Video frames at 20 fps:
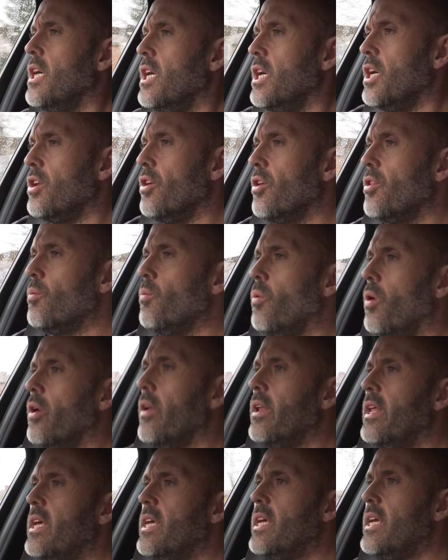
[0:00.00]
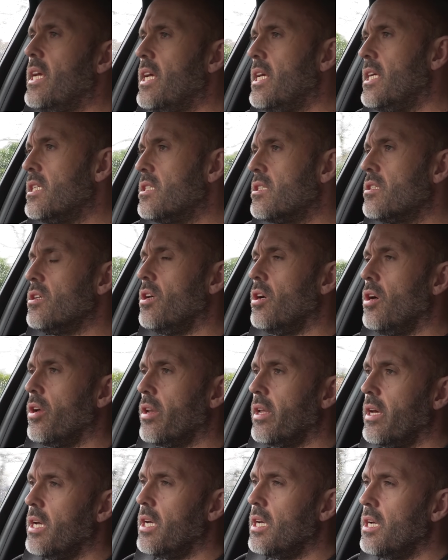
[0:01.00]
Another one is on
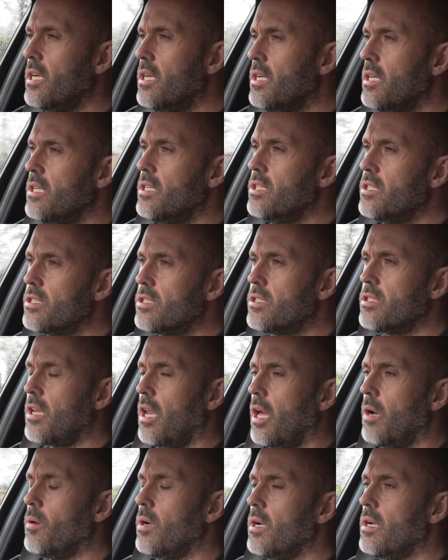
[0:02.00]
a slower